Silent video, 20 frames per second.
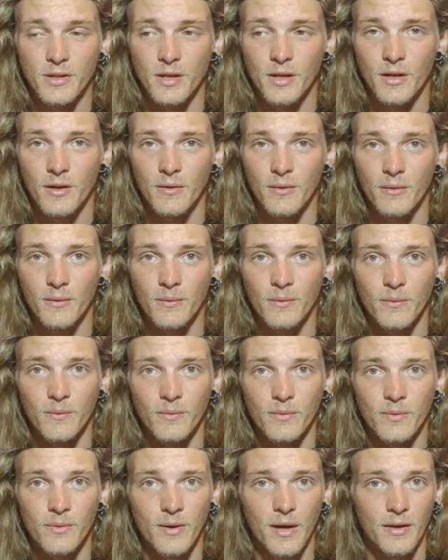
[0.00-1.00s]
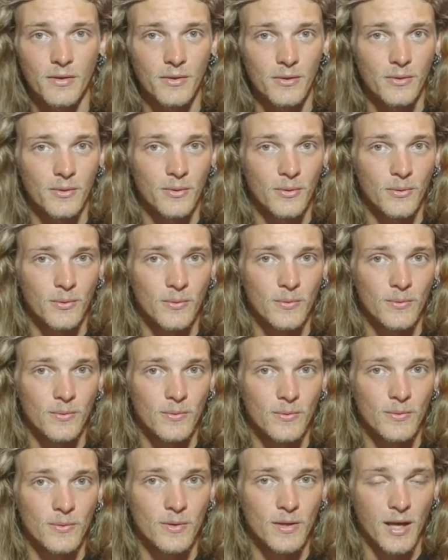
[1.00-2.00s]
You know, throughout the whole
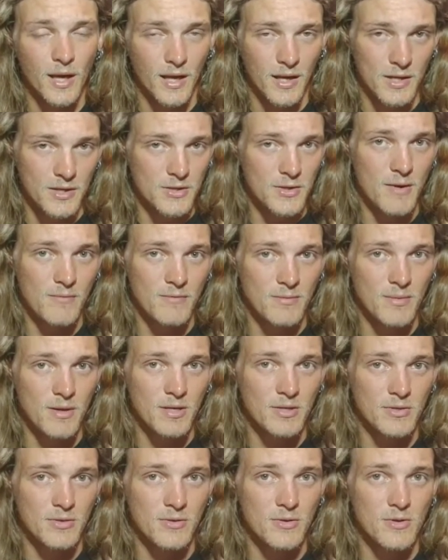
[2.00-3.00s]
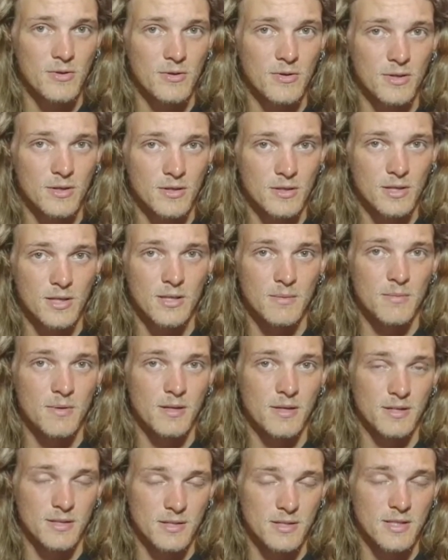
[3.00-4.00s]
cage, you have to make sure you're
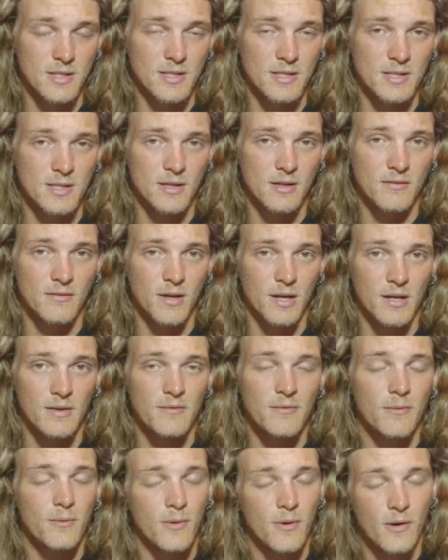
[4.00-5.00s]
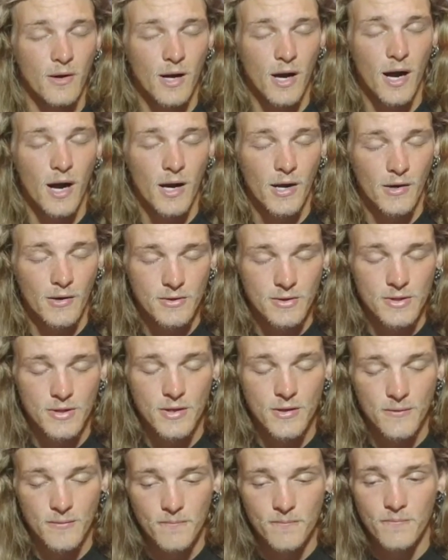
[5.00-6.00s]
keeping consistent of 84 or higher.
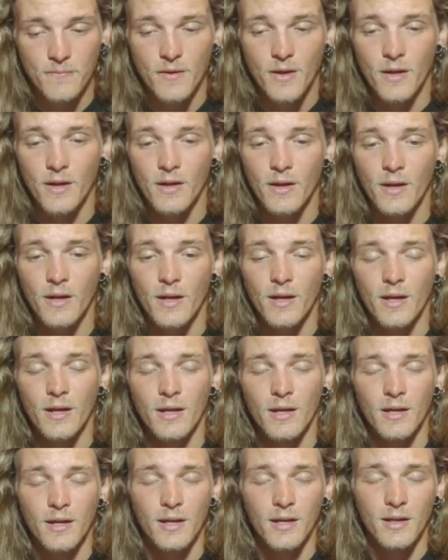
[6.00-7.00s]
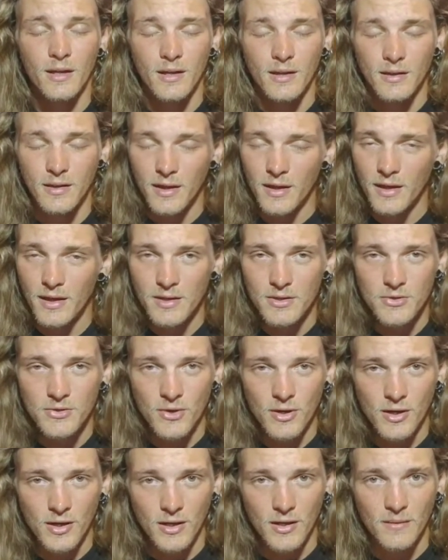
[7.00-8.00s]
So they
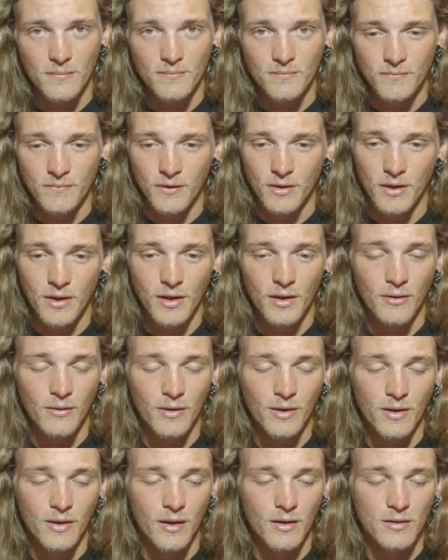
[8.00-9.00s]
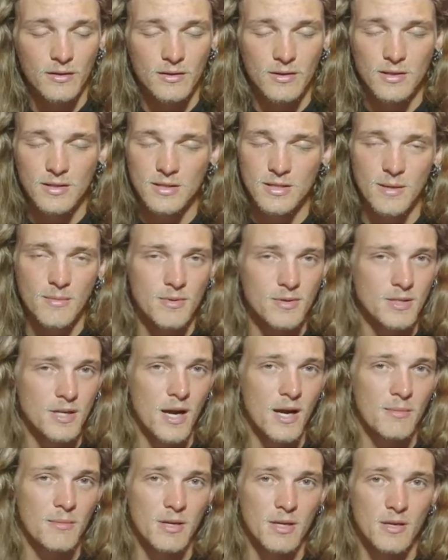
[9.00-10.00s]
get tricky, you know, and in the
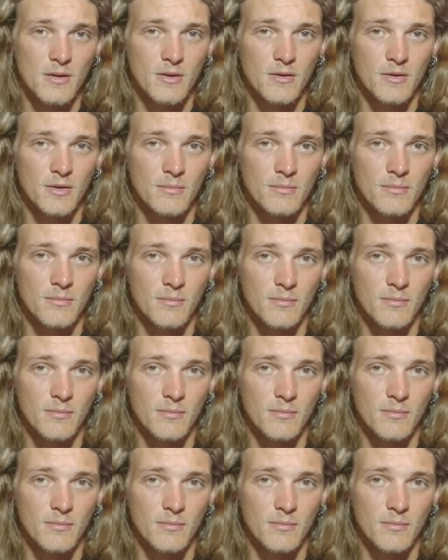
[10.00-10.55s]
summertime here